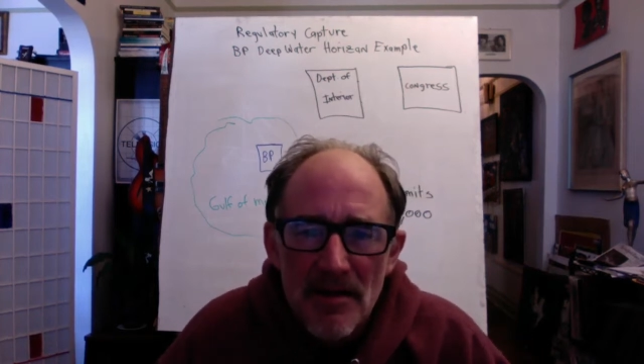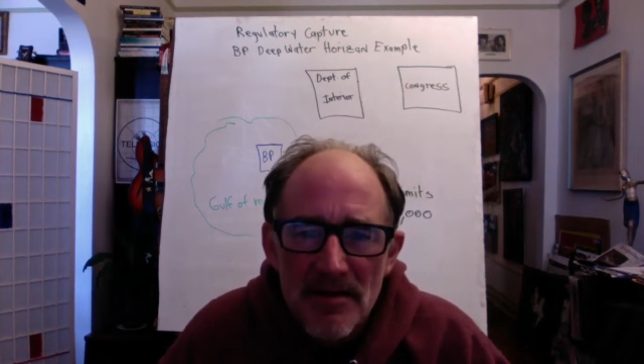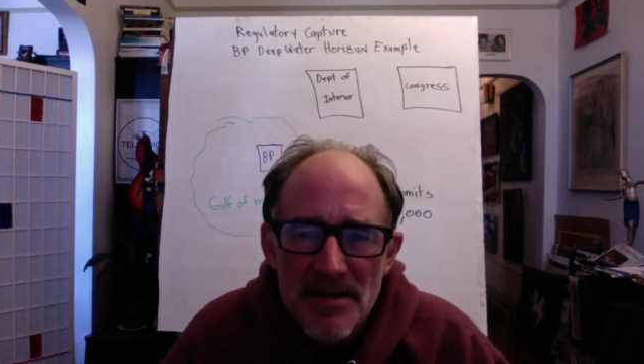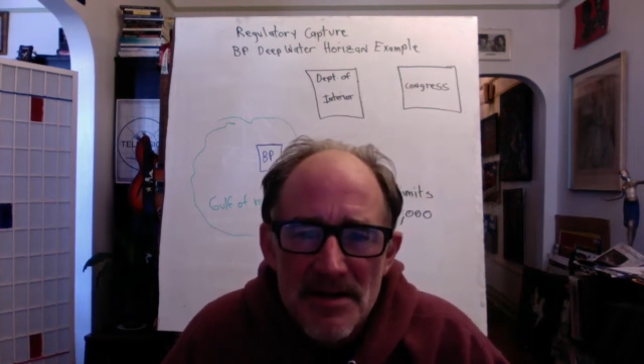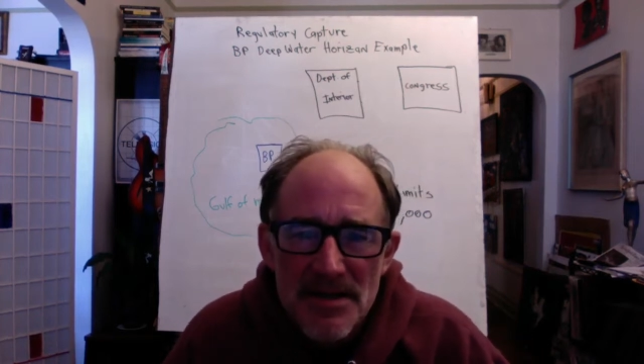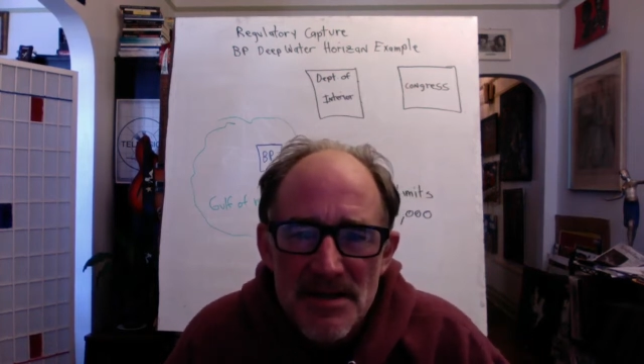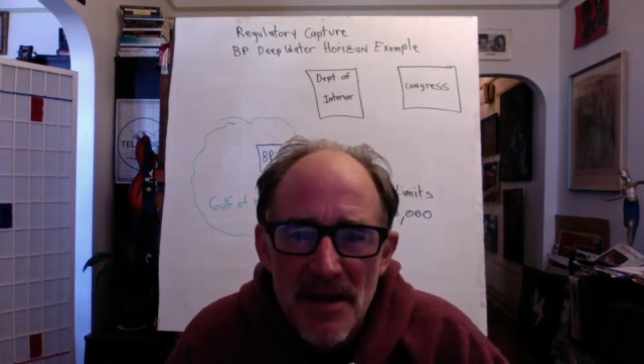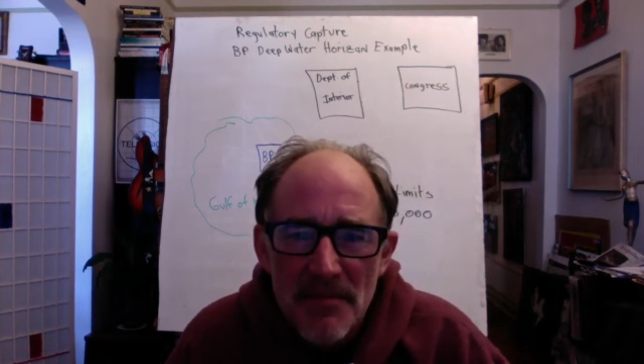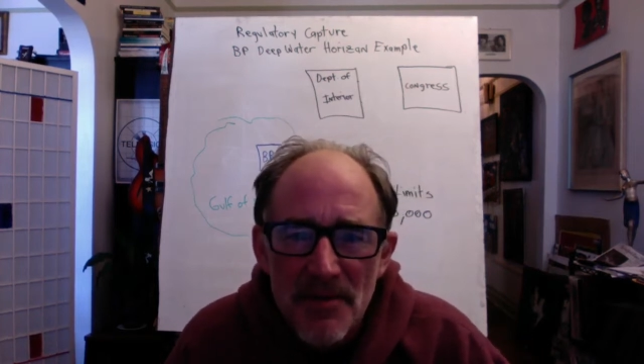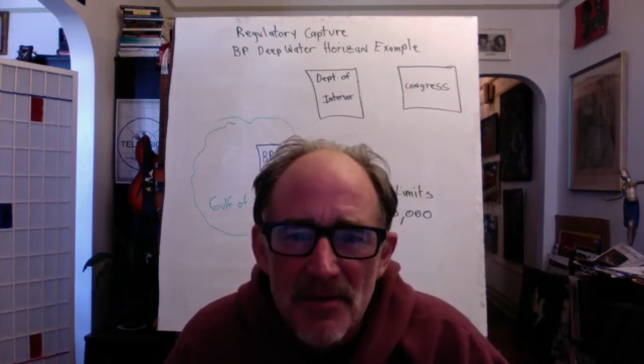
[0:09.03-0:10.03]
This
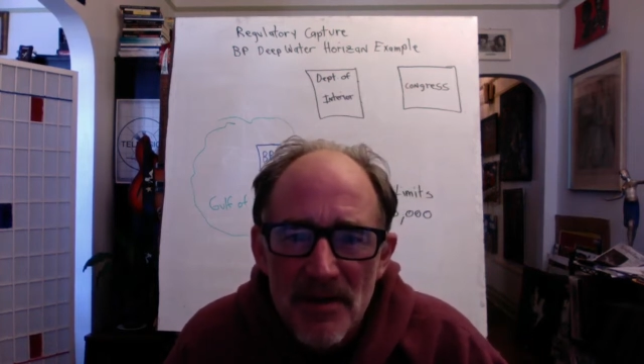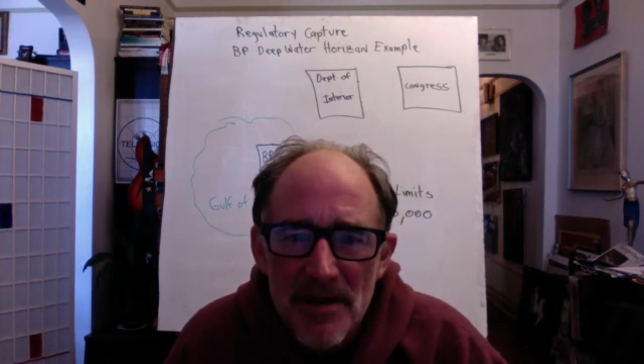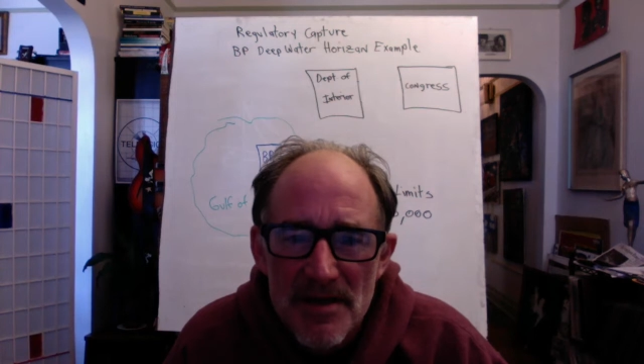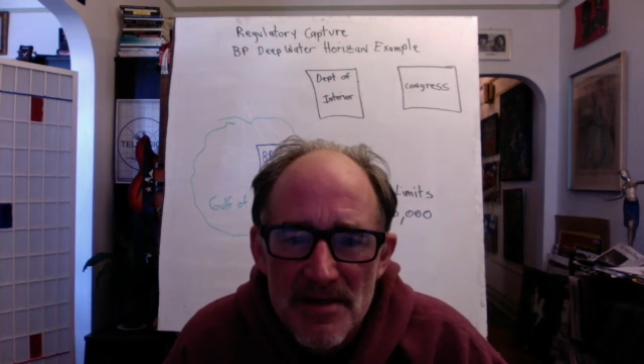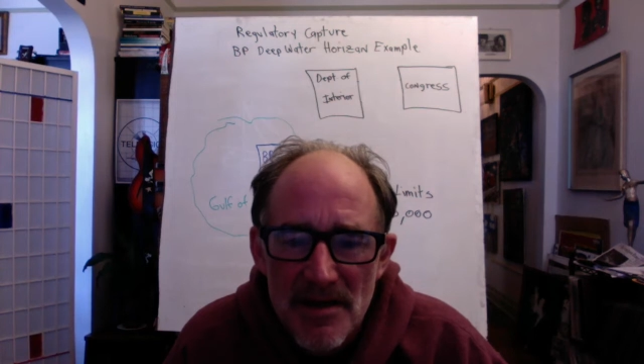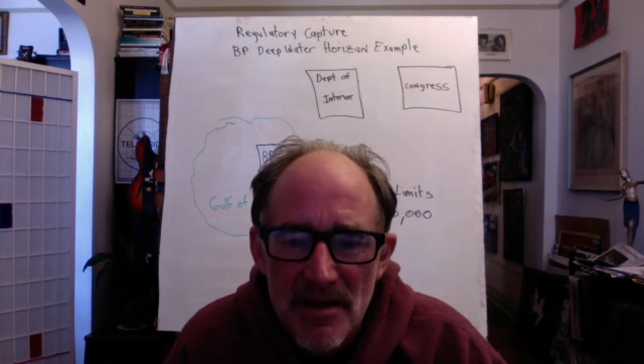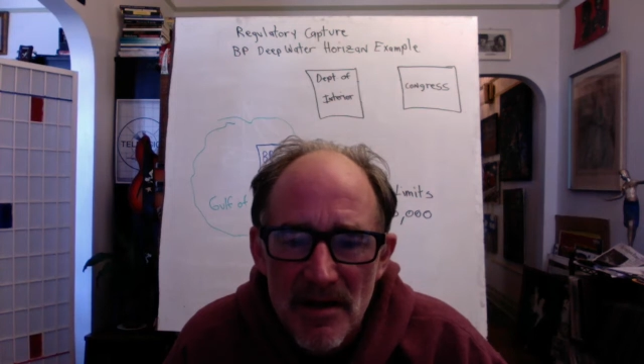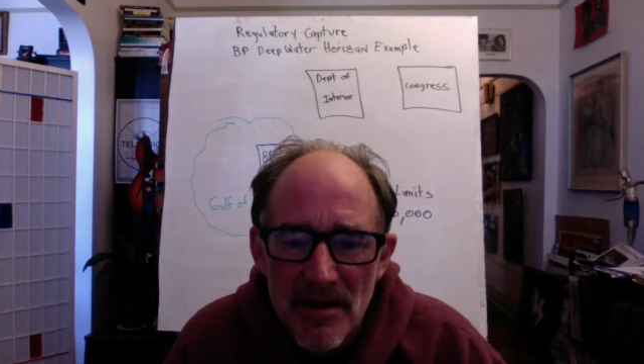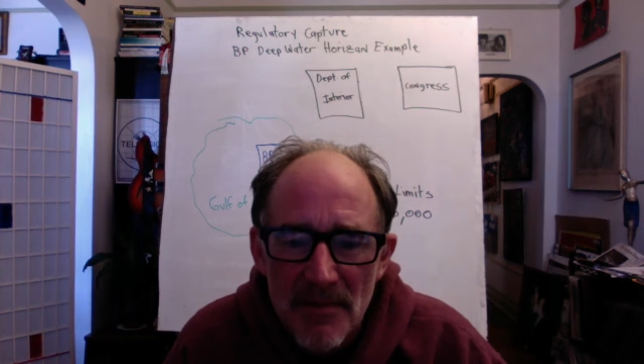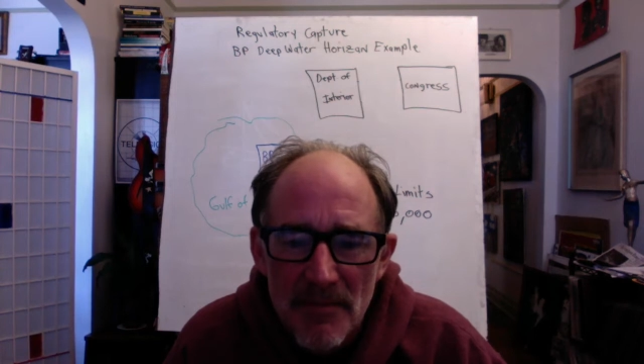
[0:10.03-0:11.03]
example is
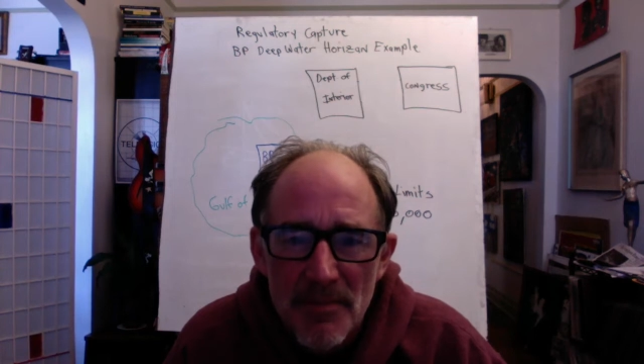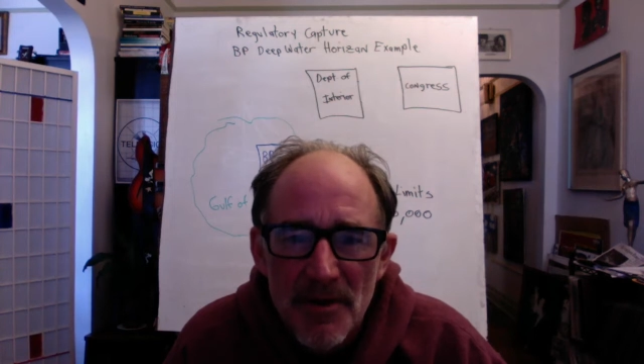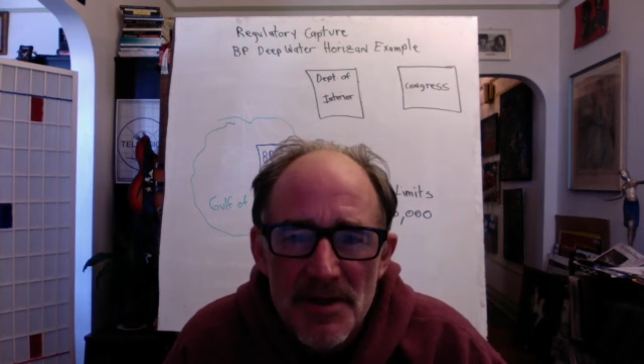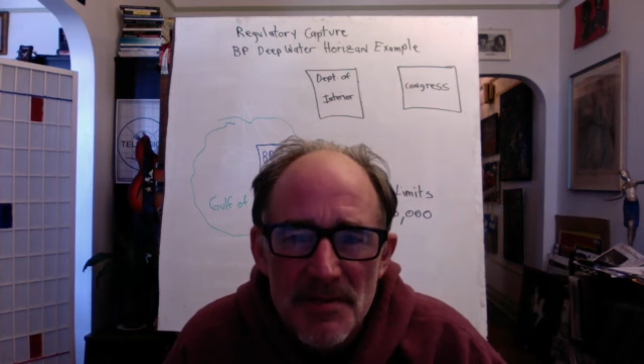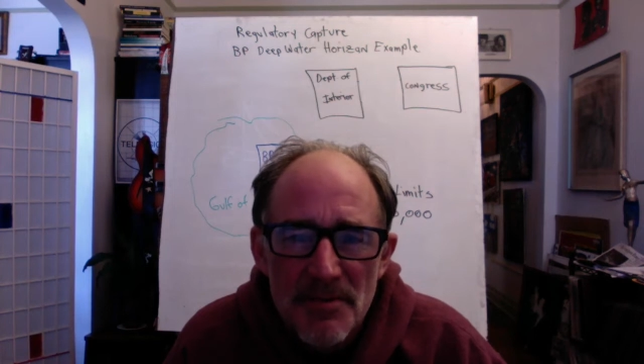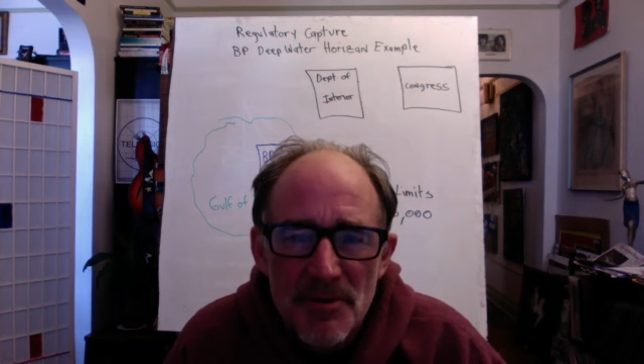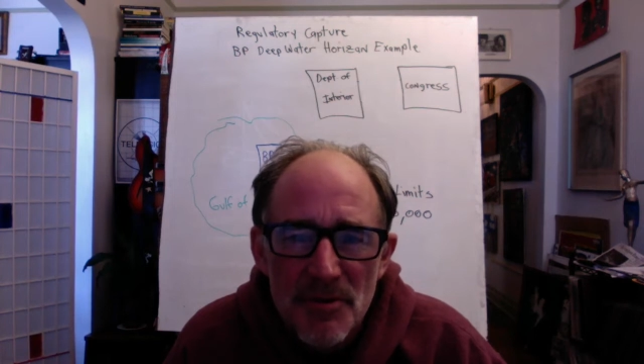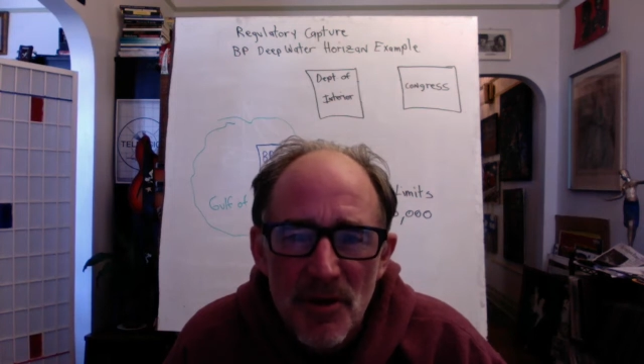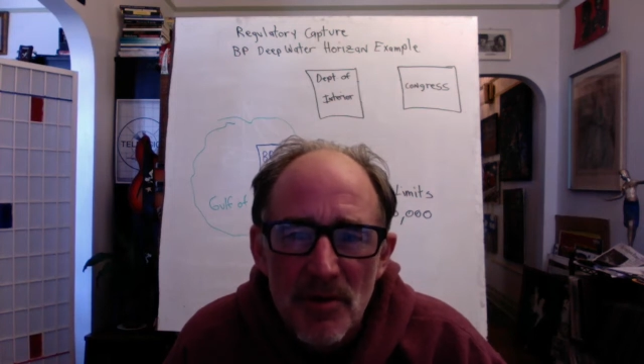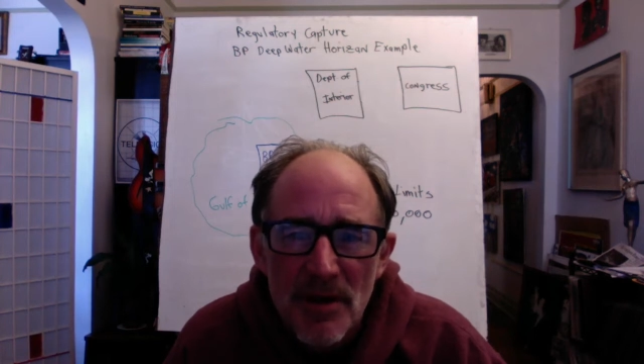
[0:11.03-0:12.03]
British
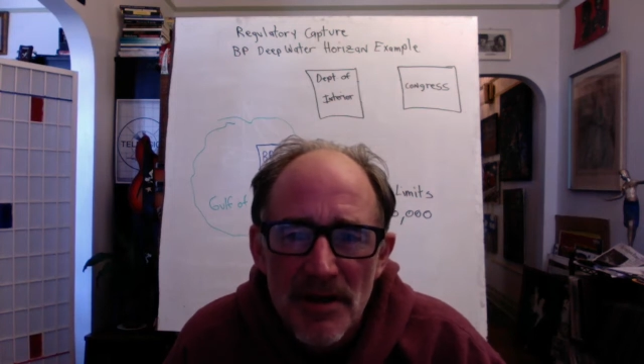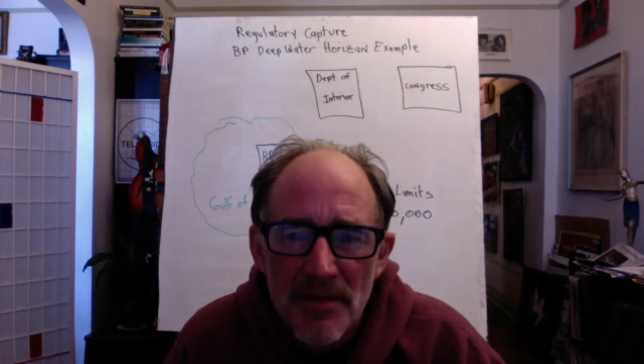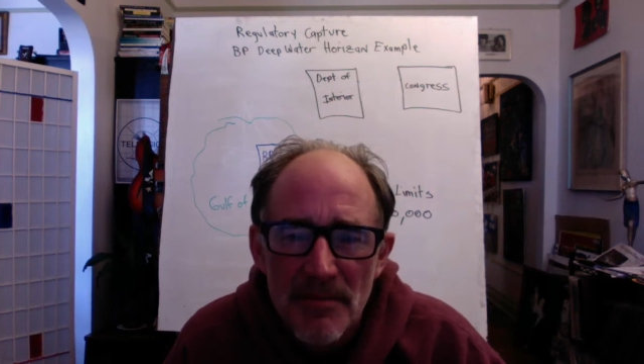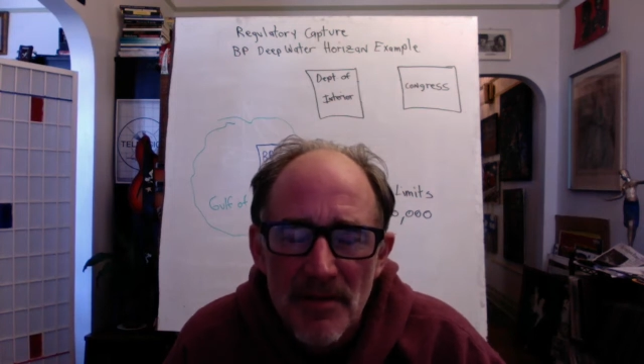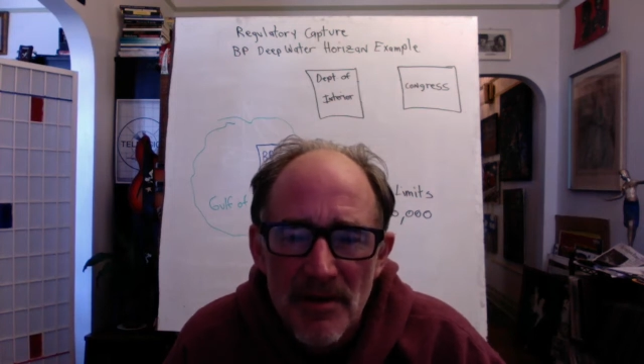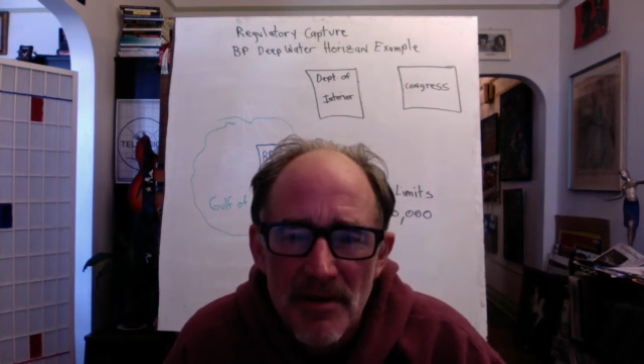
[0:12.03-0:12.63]
Petroleum,